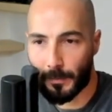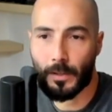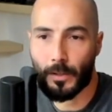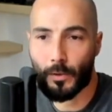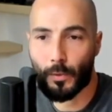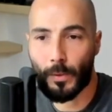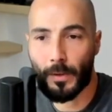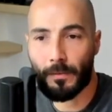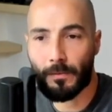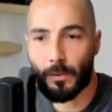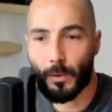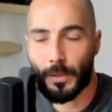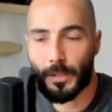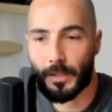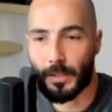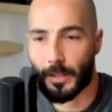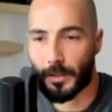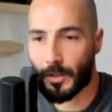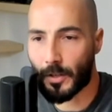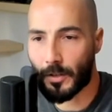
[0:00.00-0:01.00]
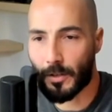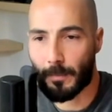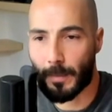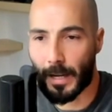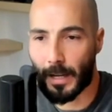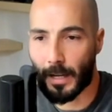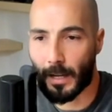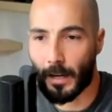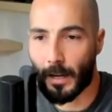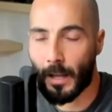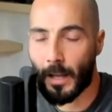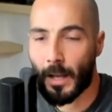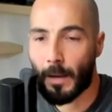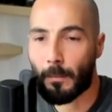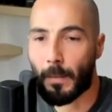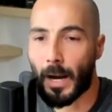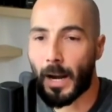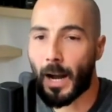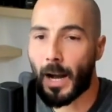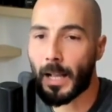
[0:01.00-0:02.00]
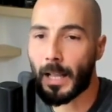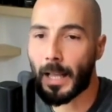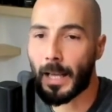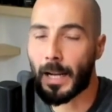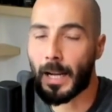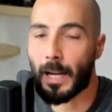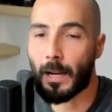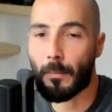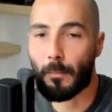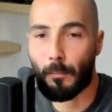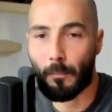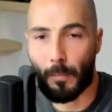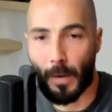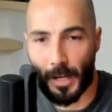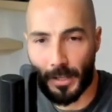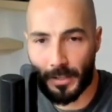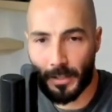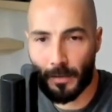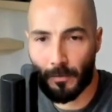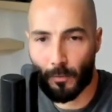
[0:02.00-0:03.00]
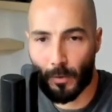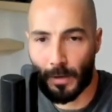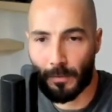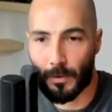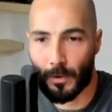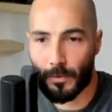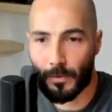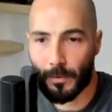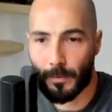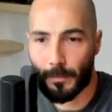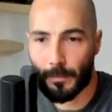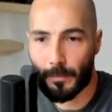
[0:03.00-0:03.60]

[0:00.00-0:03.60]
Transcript: to influence decision-making by highlighting positive reviews,